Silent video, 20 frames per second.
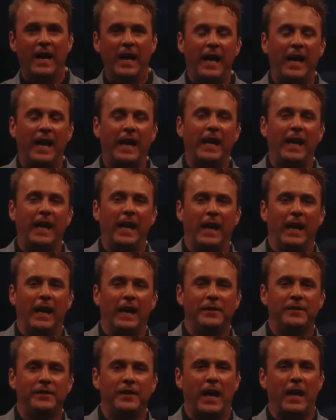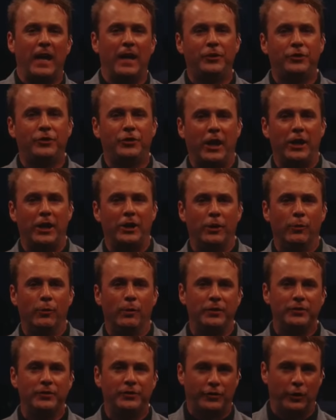he is a
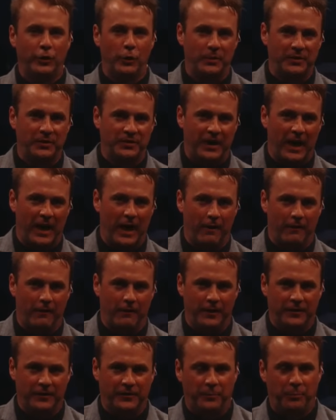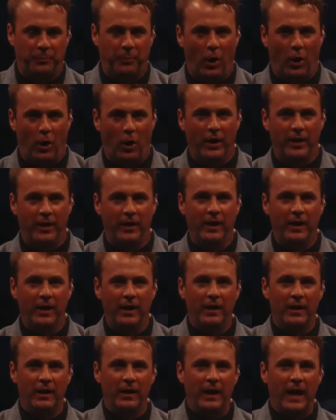genuine superstar of the sport,
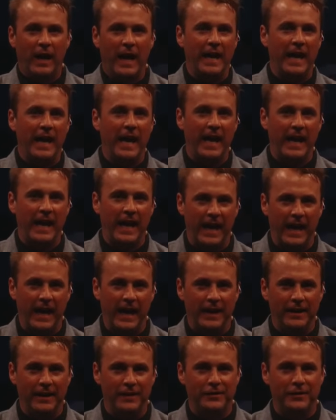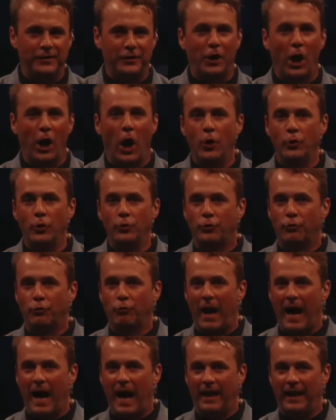and he is Coach
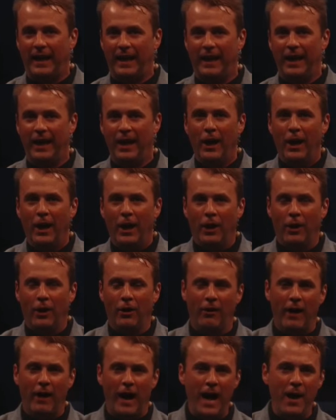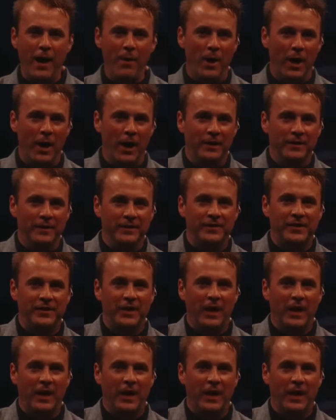Ray Raymond